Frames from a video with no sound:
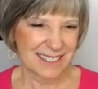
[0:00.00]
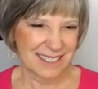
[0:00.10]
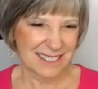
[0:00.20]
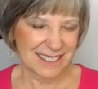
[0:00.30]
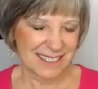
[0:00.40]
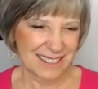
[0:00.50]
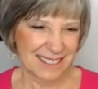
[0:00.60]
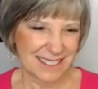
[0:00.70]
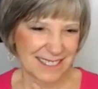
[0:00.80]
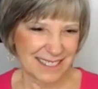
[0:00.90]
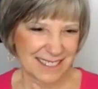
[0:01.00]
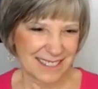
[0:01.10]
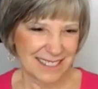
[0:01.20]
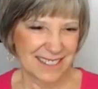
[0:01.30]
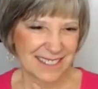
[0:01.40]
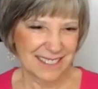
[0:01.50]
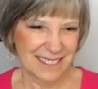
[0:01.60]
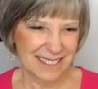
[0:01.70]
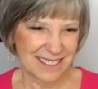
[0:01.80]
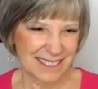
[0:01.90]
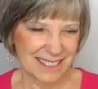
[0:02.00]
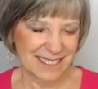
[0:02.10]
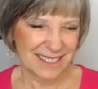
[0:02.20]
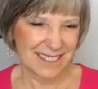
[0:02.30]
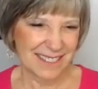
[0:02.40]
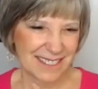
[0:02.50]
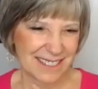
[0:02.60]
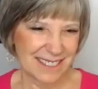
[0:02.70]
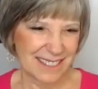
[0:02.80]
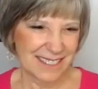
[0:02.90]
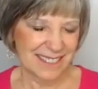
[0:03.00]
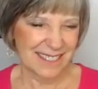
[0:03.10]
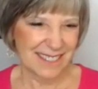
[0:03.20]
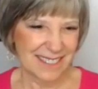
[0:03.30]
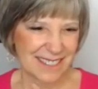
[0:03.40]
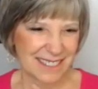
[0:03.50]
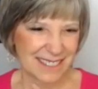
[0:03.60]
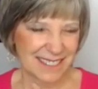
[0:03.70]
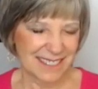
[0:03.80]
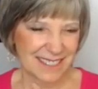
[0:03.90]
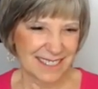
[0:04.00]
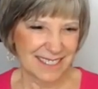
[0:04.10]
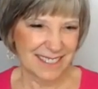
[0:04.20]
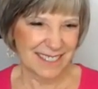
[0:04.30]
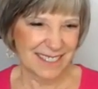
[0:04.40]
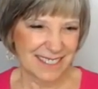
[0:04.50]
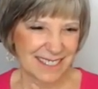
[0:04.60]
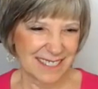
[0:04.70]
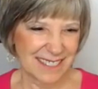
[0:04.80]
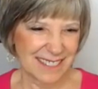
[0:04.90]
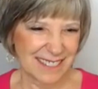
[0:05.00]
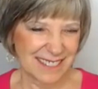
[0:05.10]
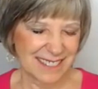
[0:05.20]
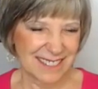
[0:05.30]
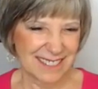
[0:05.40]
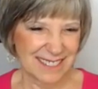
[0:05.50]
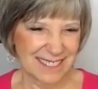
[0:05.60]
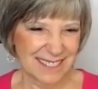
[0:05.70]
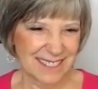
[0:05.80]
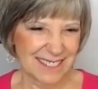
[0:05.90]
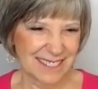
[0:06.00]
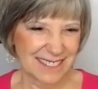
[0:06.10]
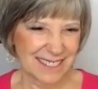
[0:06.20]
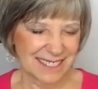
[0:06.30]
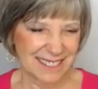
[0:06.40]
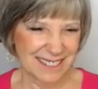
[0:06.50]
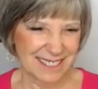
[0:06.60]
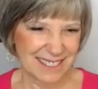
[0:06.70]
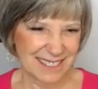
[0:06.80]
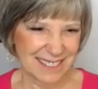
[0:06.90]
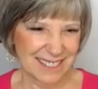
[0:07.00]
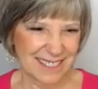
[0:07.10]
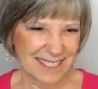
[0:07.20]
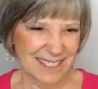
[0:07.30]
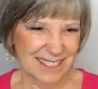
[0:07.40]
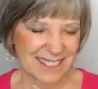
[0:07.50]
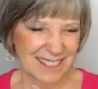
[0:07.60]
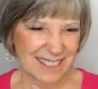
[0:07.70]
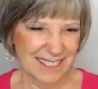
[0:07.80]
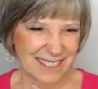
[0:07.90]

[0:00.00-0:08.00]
This person isn't speaking.